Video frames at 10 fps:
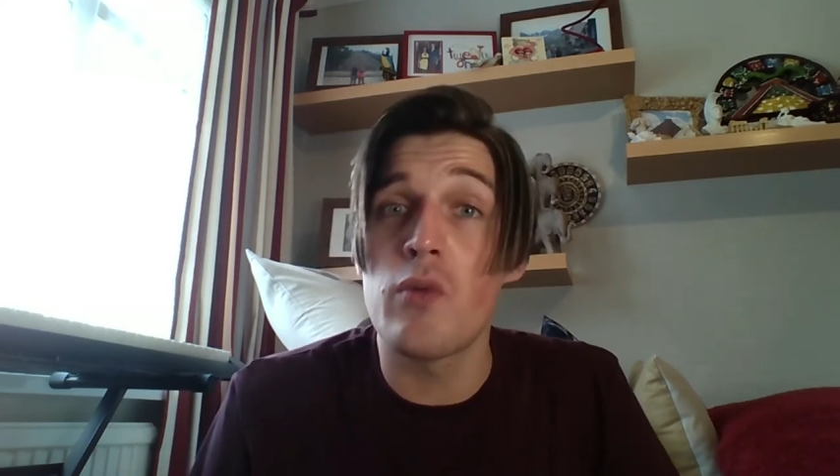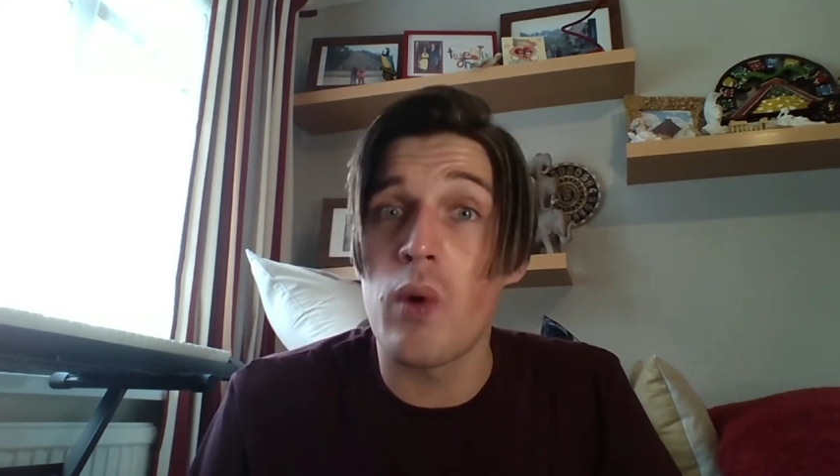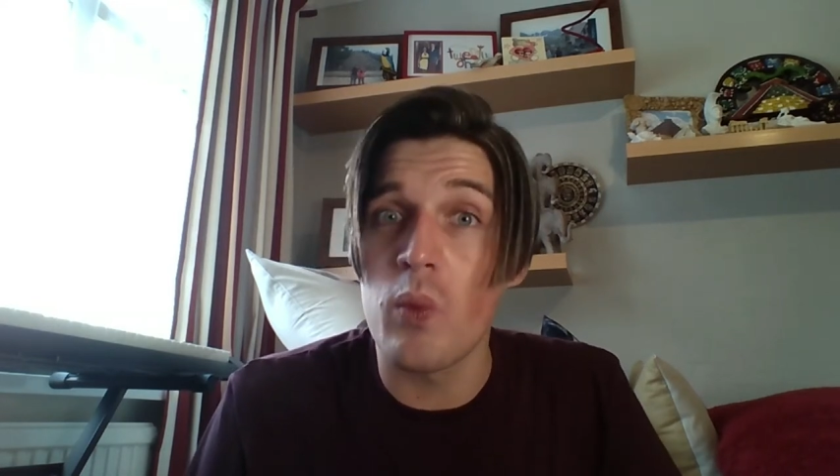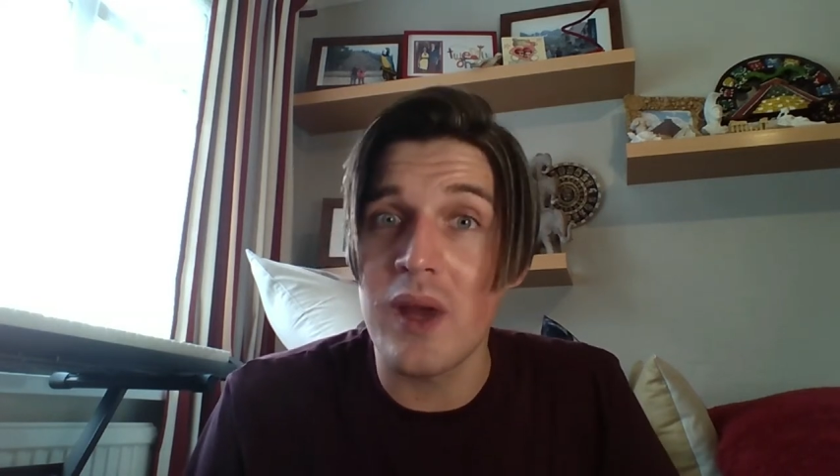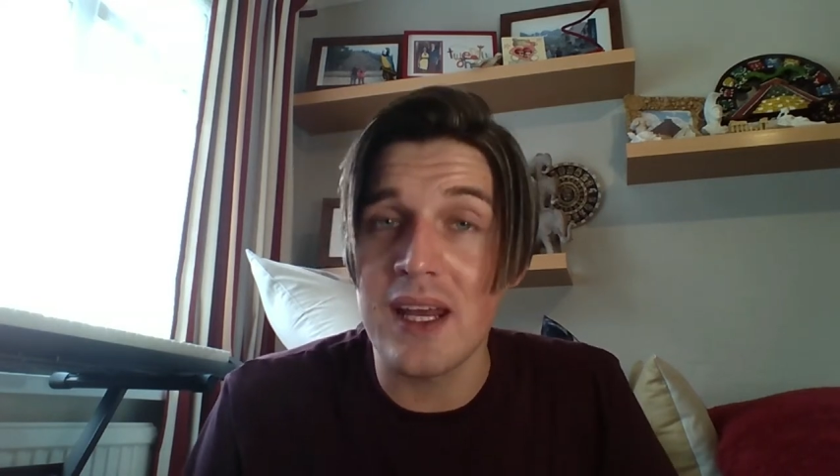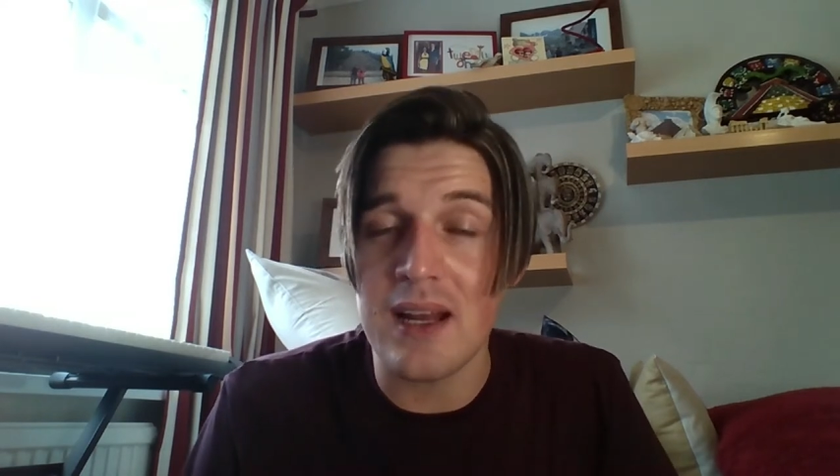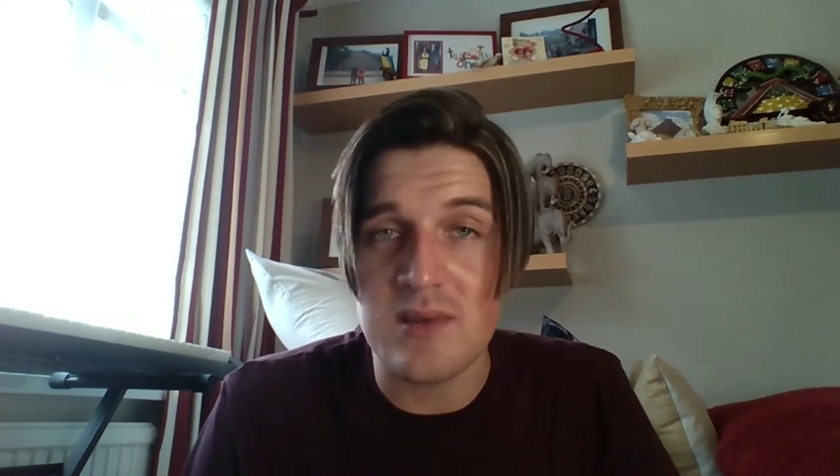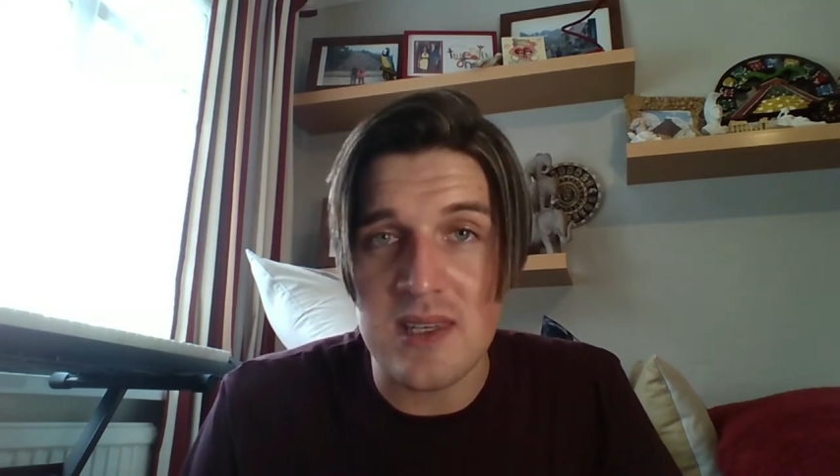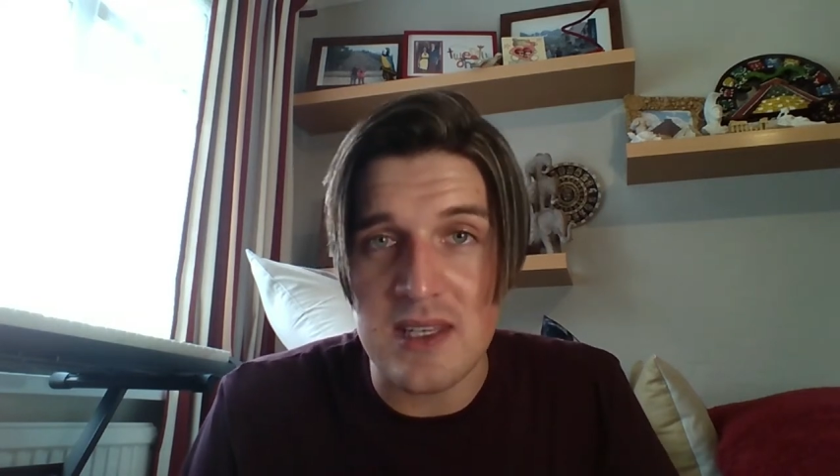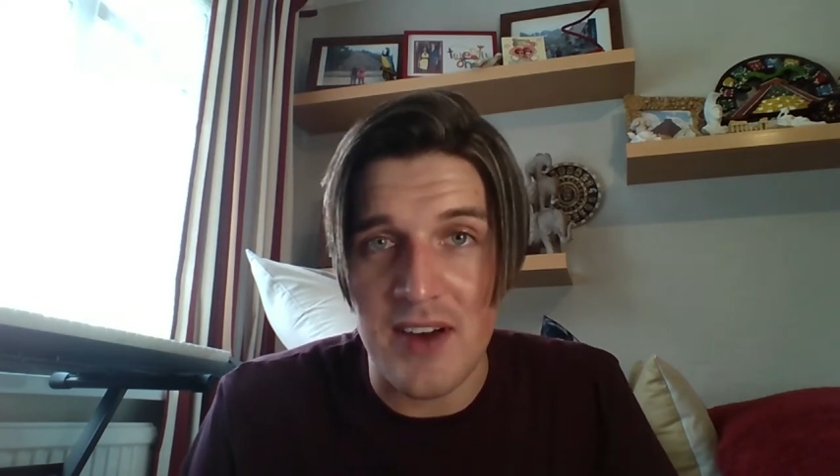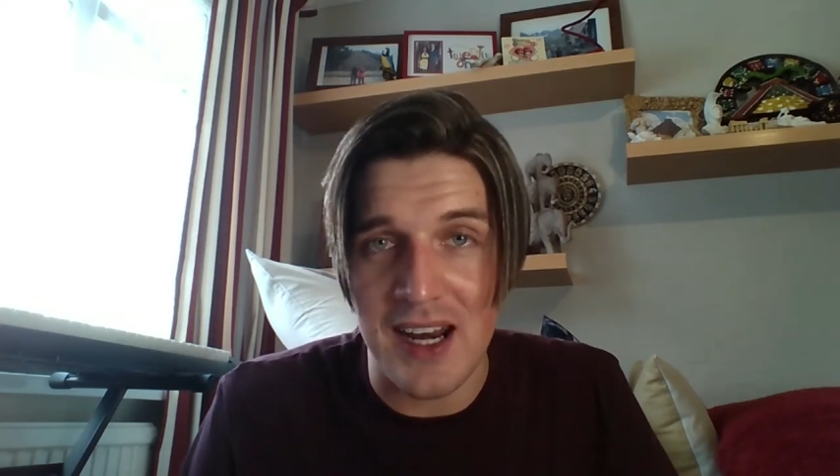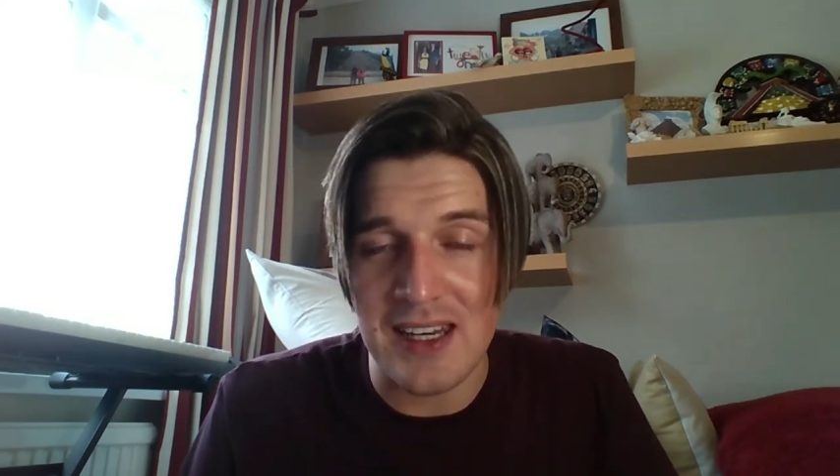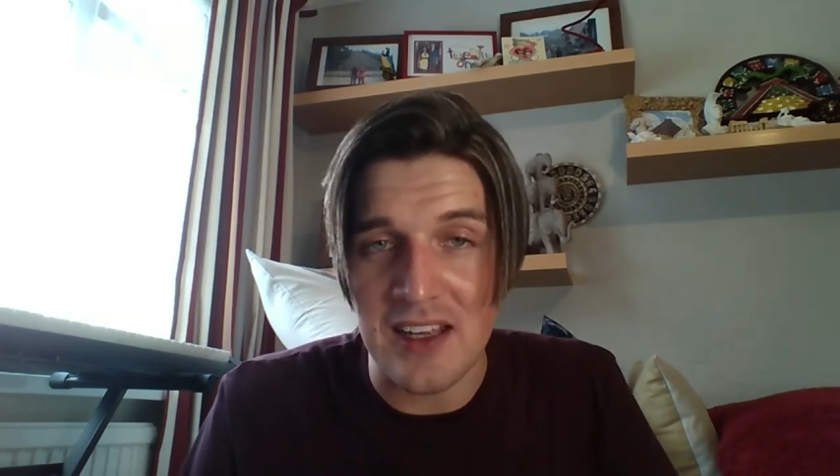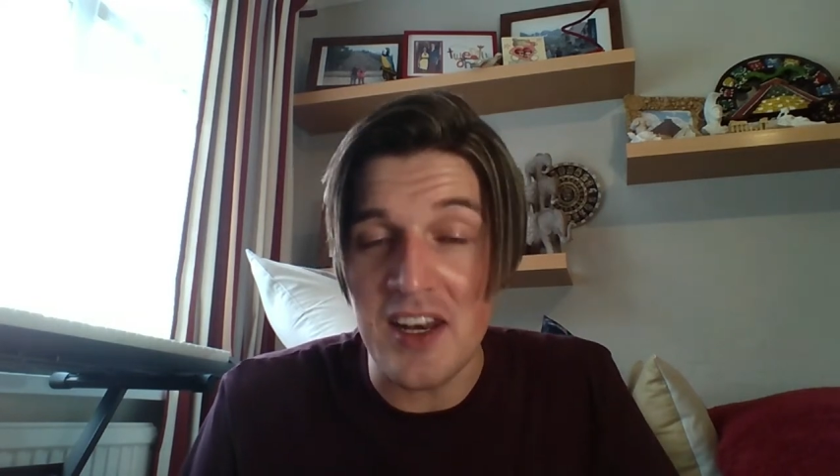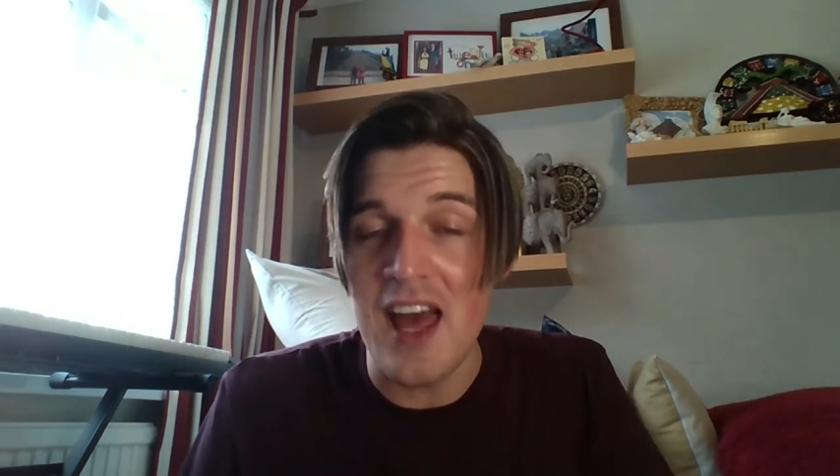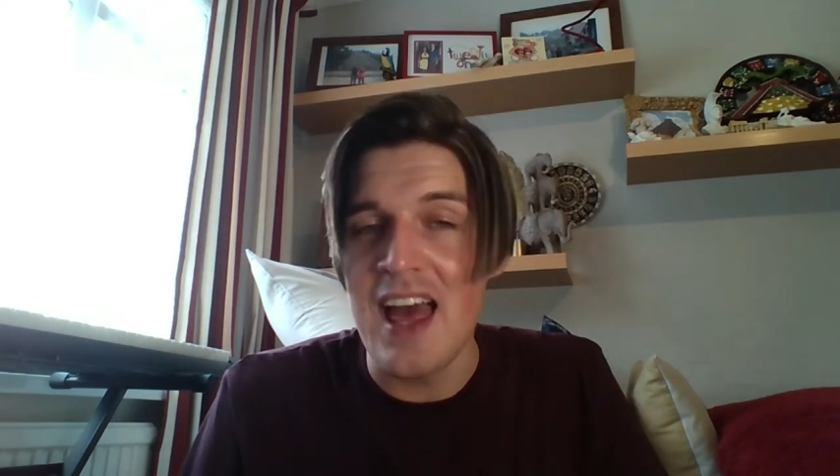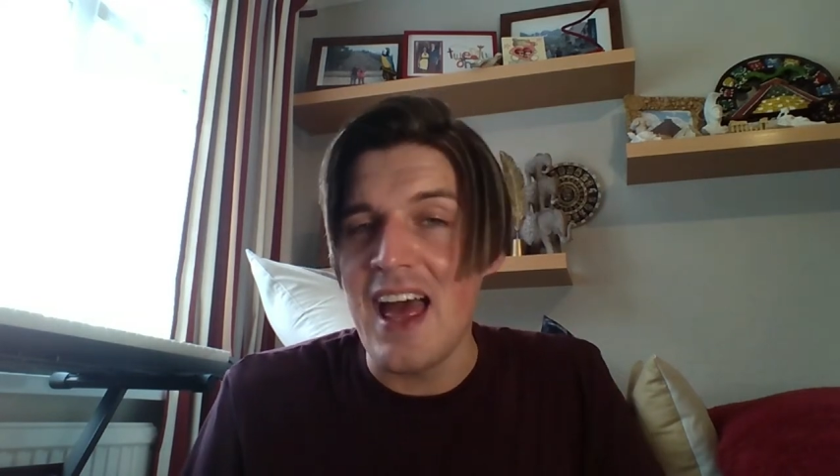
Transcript: one week now since I've had it done,